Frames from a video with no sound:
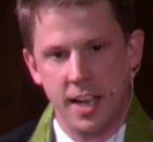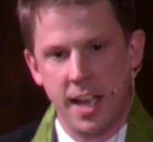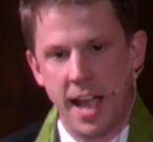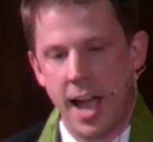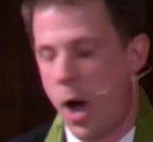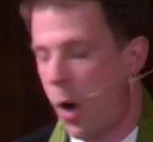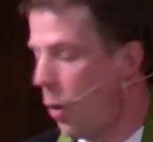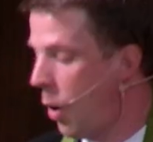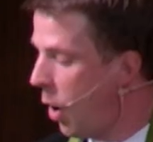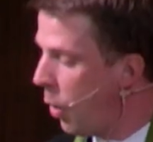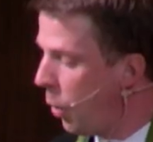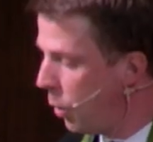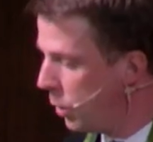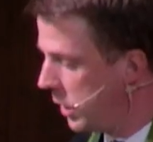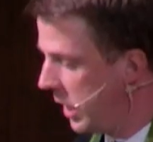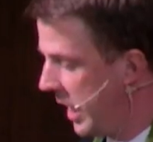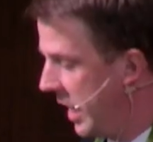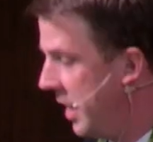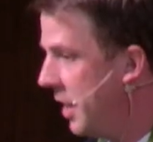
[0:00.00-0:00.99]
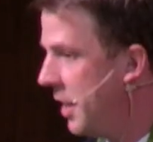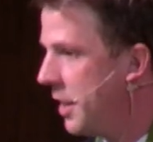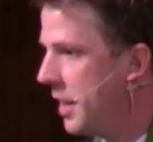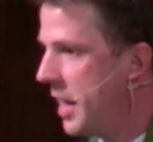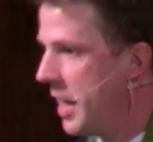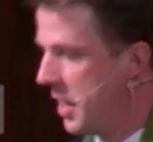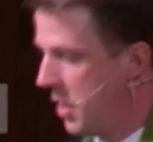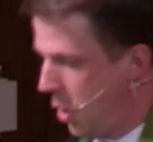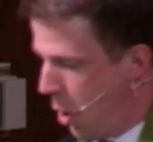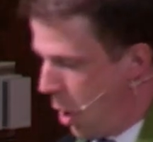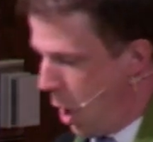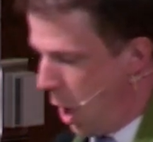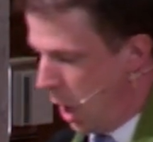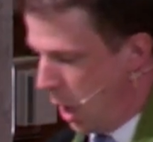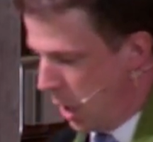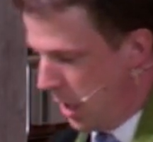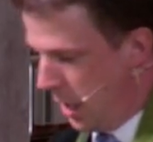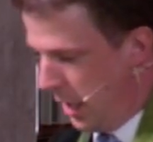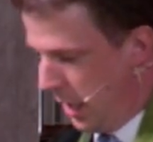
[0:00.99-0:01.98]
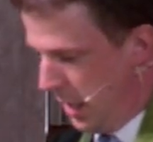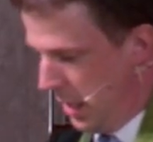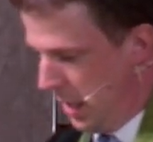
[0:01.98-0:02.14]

how holy they are,